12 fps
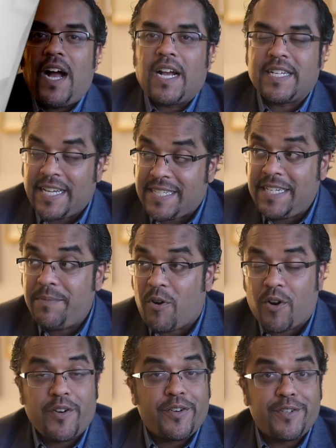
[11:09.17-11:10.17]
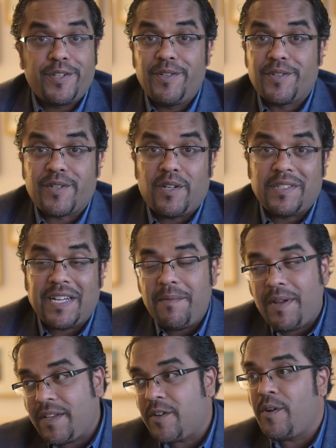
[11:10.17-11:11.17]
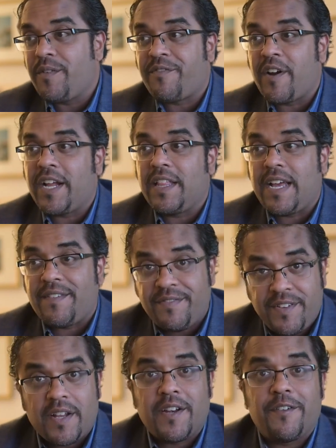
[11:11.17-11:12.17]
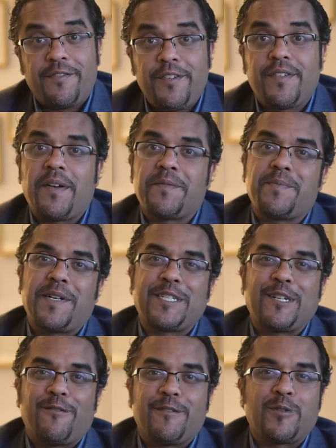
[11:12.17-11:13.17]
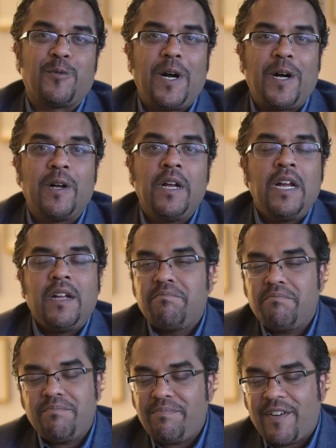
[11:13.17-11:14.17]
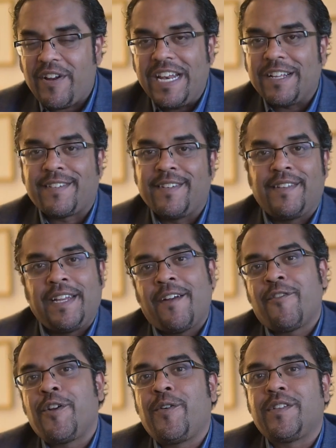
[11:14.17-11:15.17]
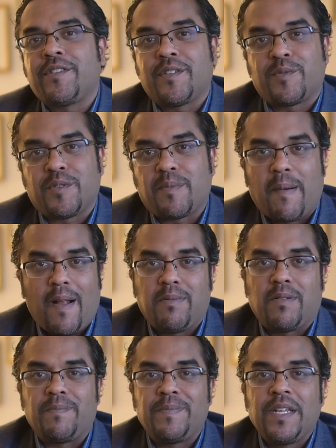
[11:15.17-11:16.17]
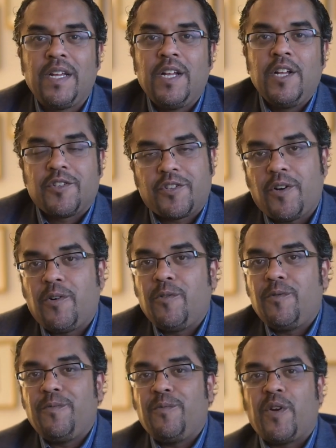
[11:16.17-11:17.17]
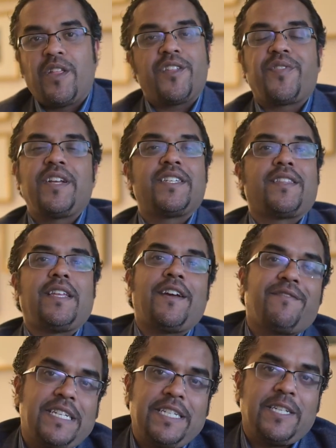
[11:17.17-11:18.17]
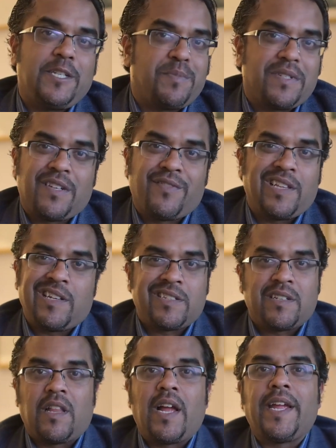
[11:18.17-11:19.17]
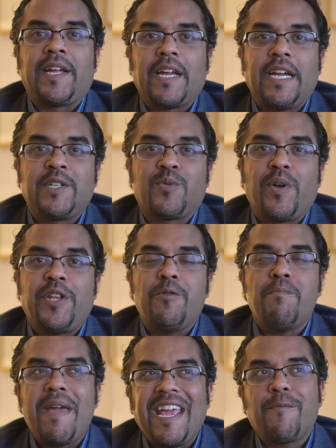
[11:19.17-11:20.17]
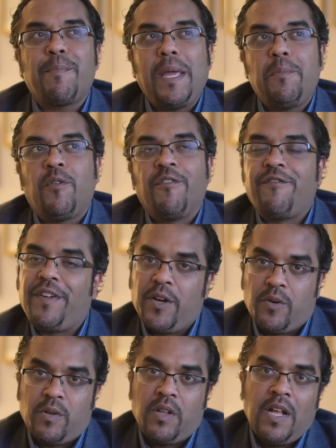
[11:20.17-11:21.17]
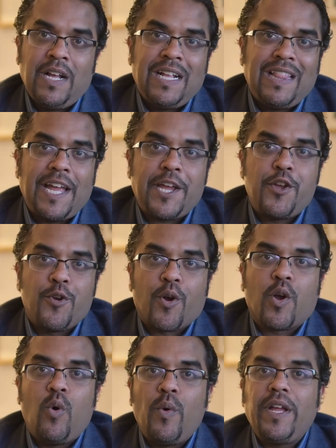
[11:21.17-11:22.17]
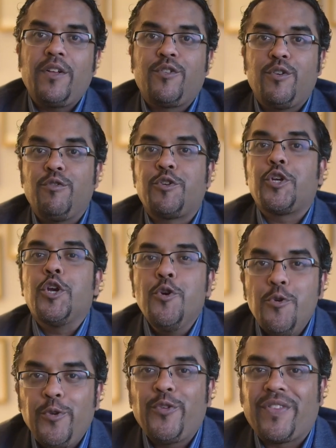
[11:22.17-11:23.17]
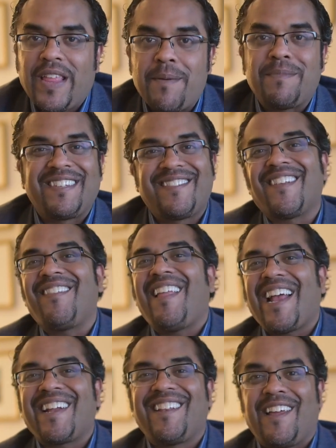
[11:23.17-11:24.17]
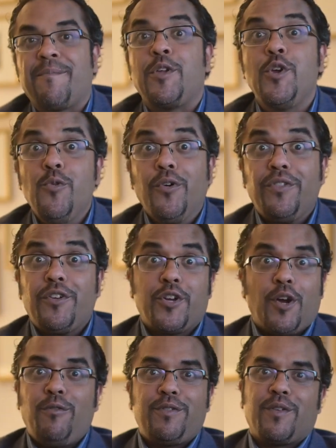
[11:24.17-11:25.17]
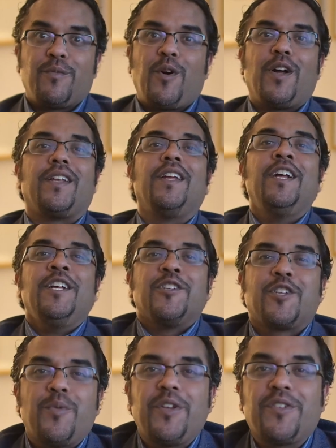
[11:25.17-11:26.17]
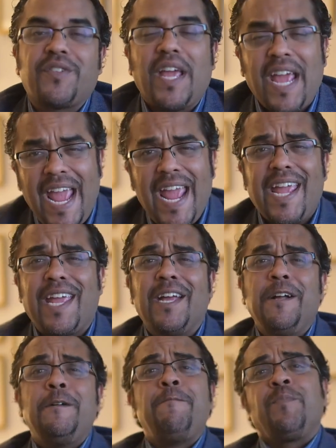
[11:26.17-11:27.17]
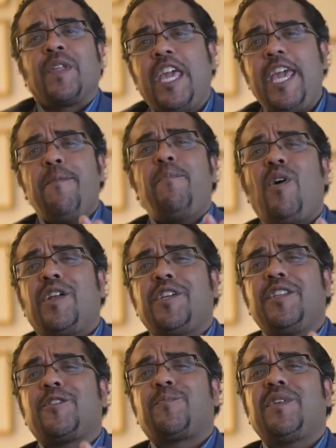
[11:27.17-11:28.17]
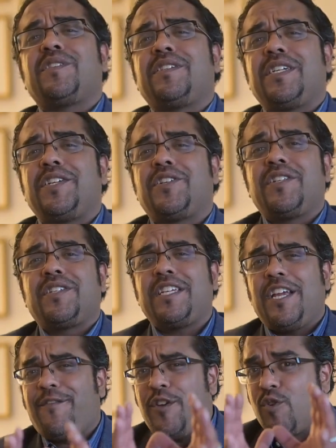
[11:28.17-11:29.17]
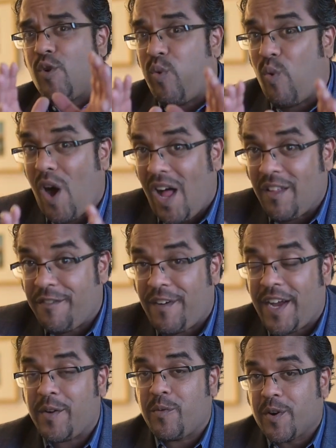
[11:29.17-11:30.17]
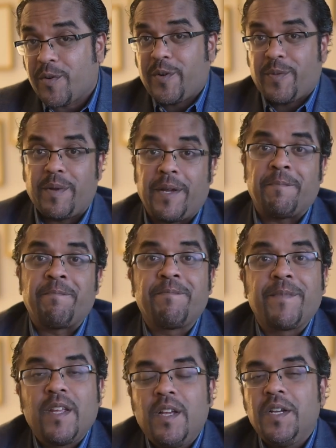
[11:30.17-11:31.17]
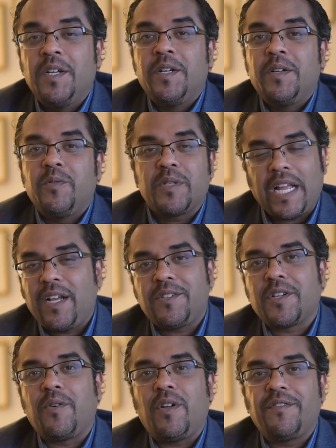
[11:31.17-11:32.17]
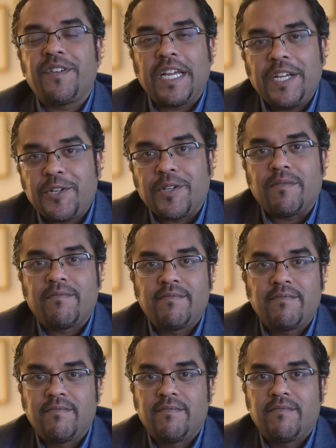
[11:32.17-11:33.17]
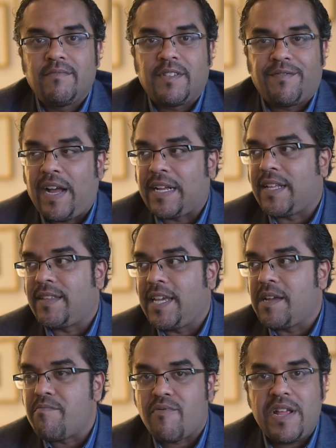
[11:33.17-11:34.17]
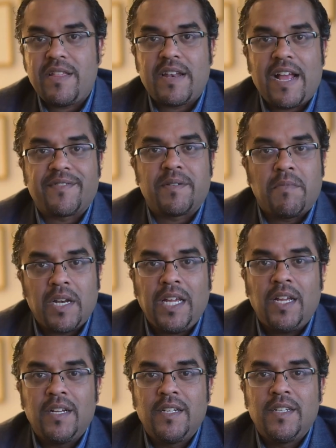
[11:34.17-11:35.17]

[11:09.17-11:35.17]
because I see marketers do this all the time, and quite frankly, I've done it a few times myself as well, very innocently, never knowing that this was a problem. So one of the things that the FTC specifically doesn't like is when you make people feel like you're going to choose them, select them. You are the chosen one. So when you say, hey, keep watching this presentation to see if you qualify to work with me. What the hell is a qualification? The fact that they can breathe and have some money?